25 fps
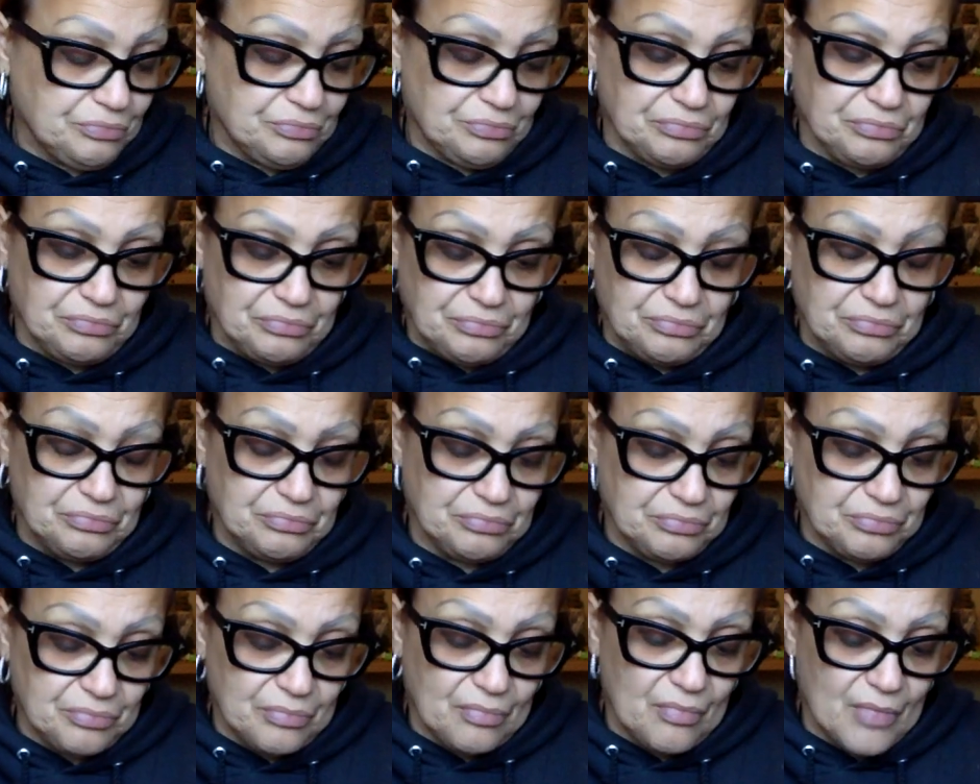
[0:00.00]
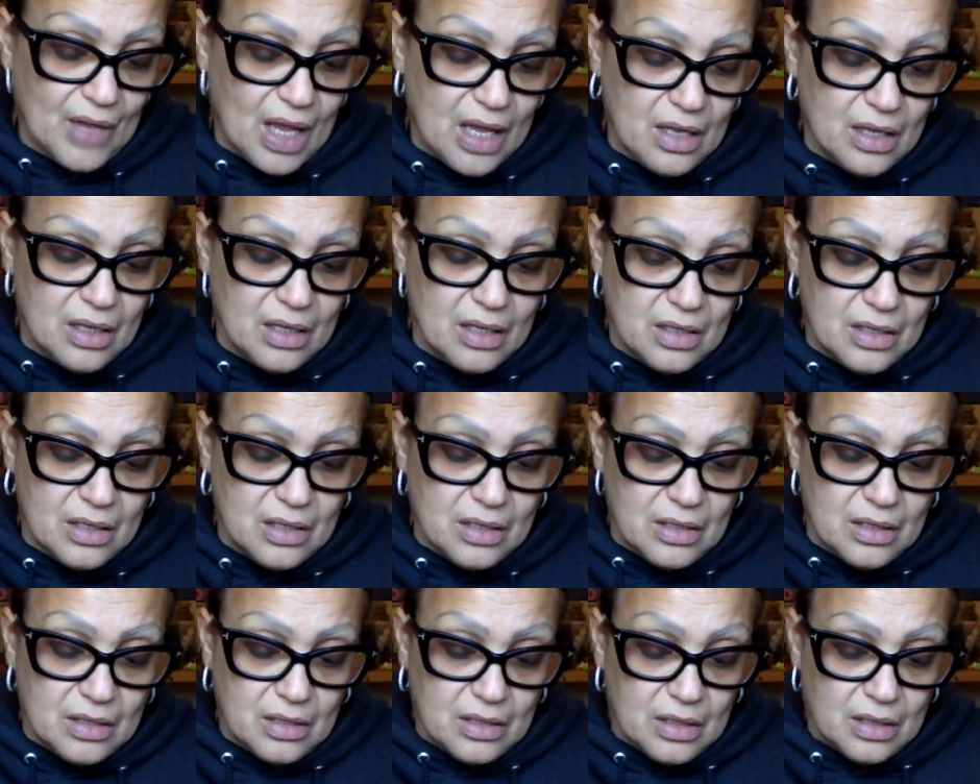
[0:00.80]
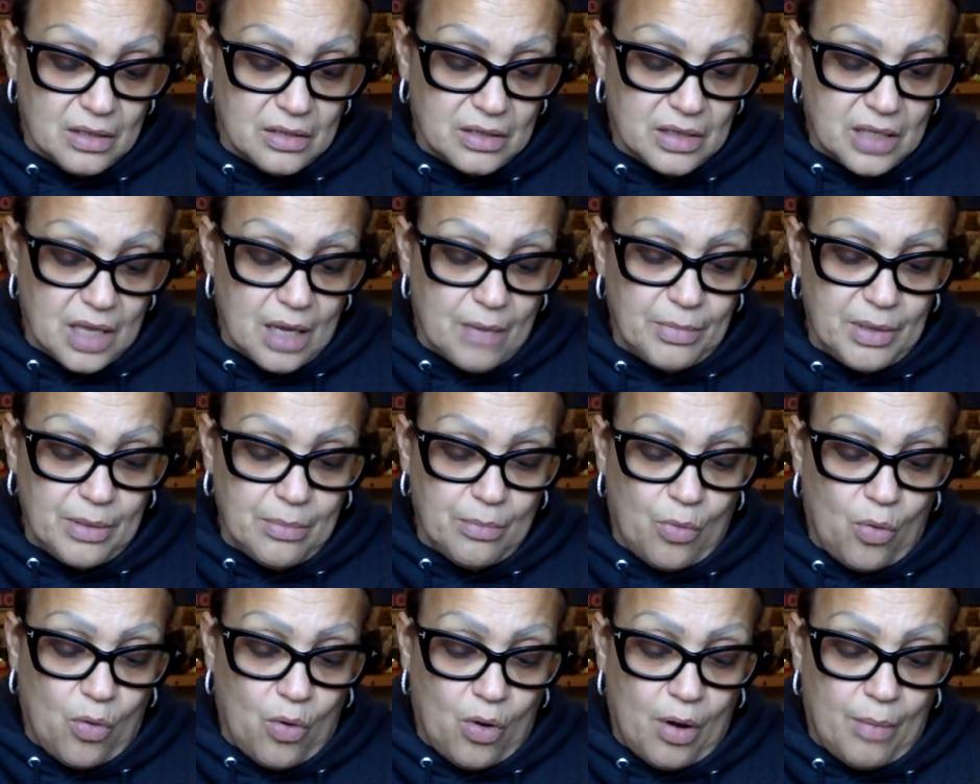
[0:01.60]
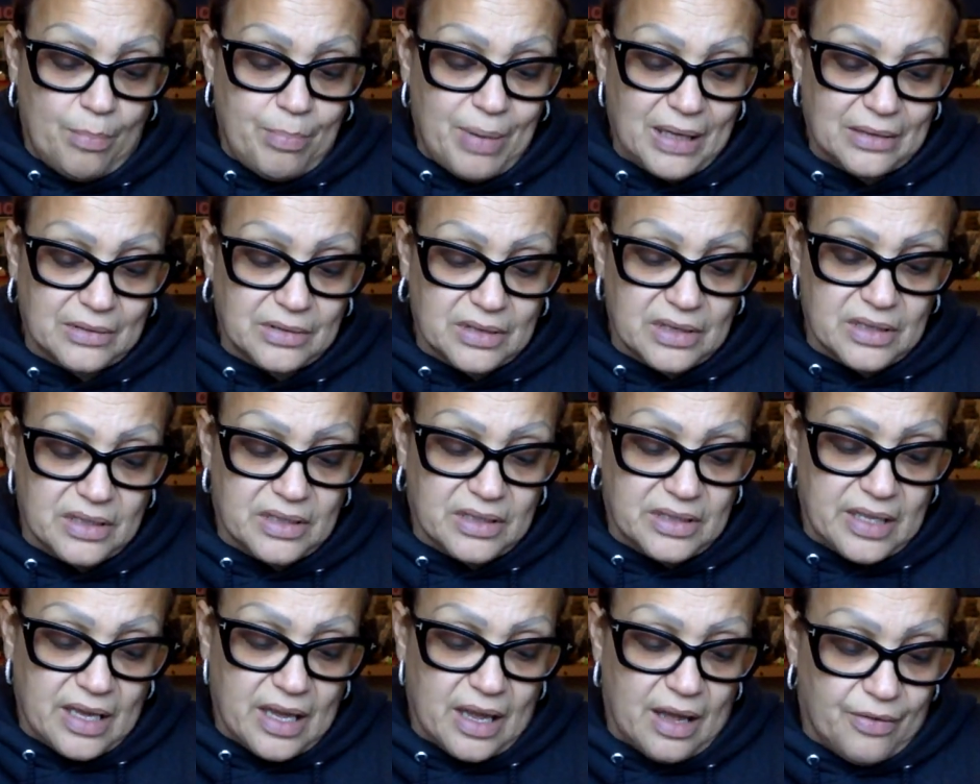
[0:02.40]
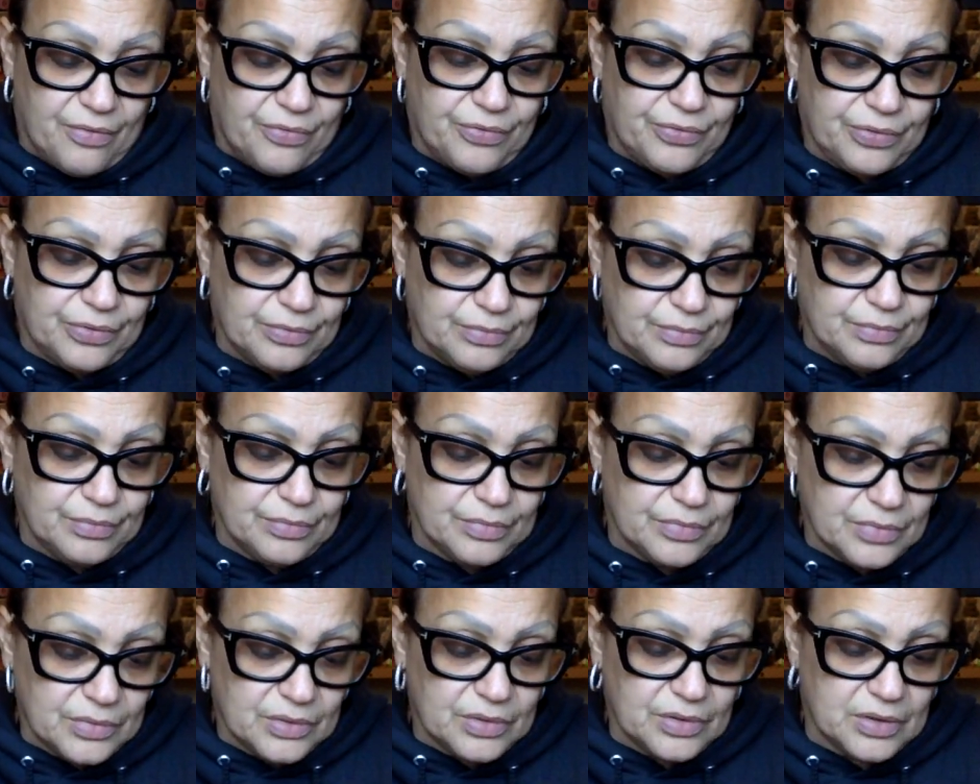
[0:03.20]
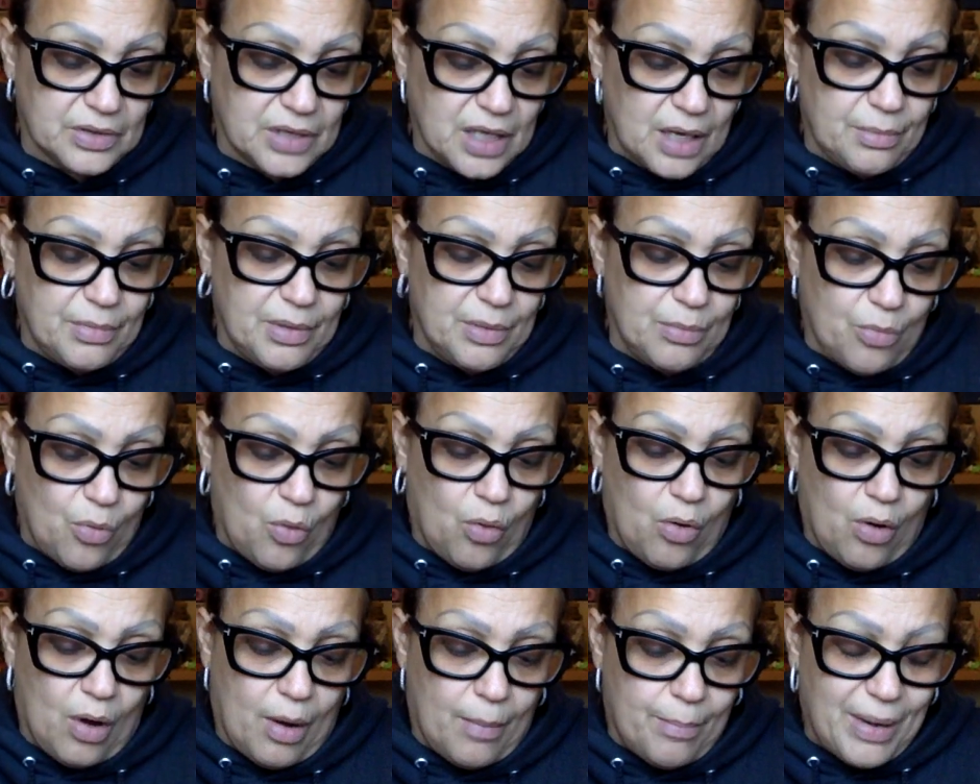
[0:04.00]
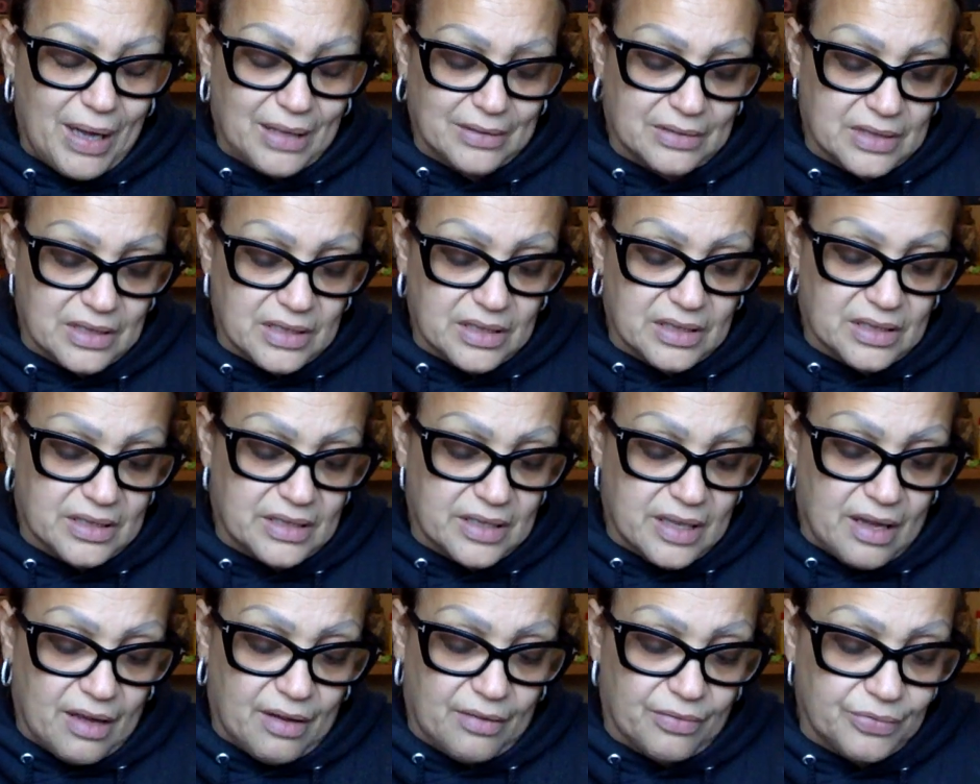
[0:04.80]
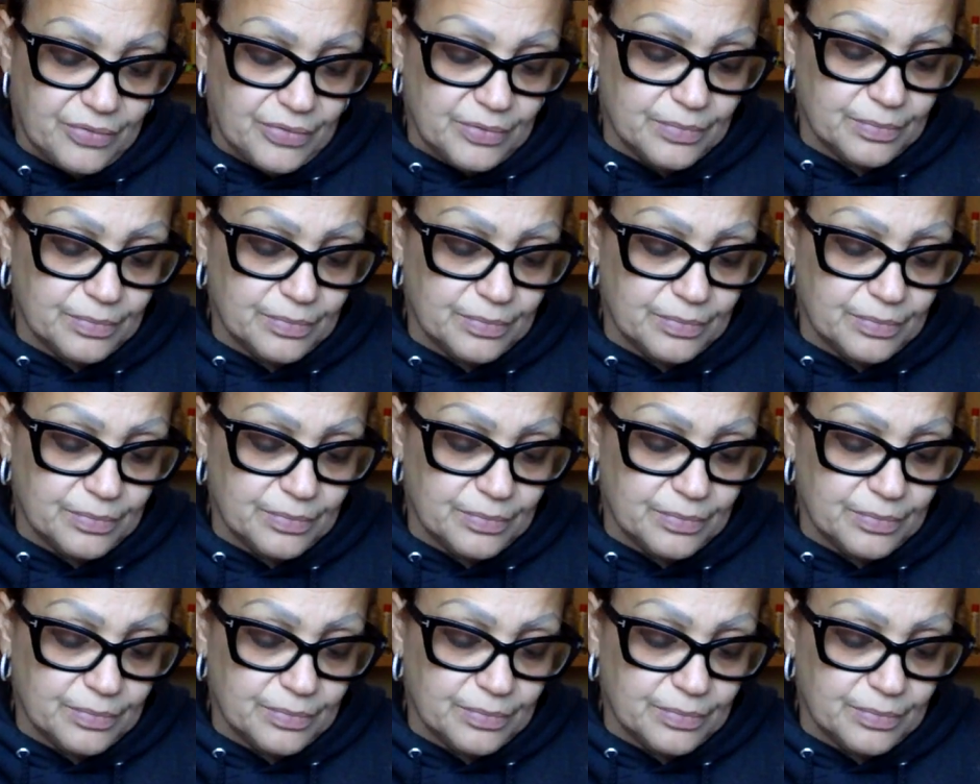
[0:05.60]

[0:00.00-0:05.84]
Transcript: Mm. Tell me more about this death. Tell me more about this death.